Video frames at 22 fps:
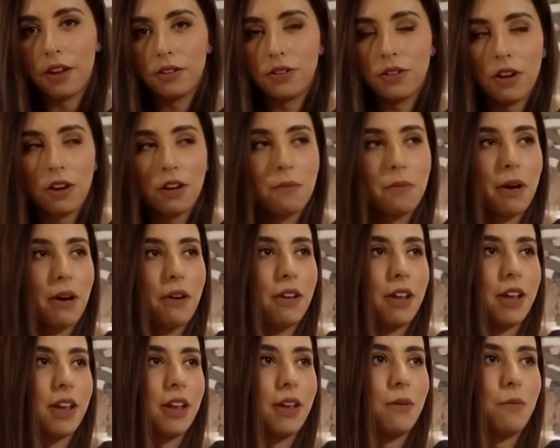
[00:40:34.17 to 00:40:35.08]
I'll talk
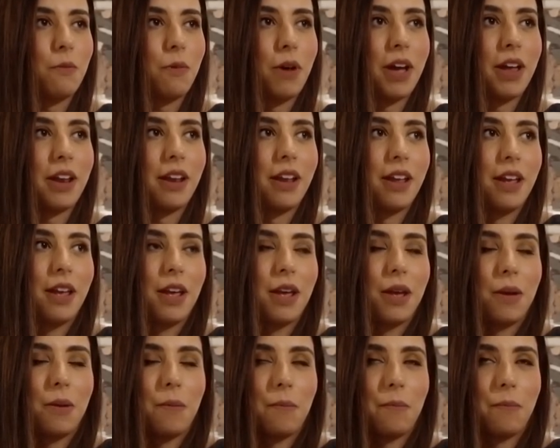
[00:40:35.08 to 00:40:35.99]
about it and what
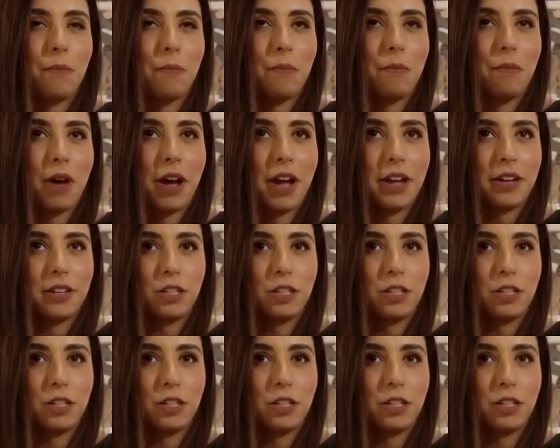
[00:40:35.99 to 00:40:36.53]
my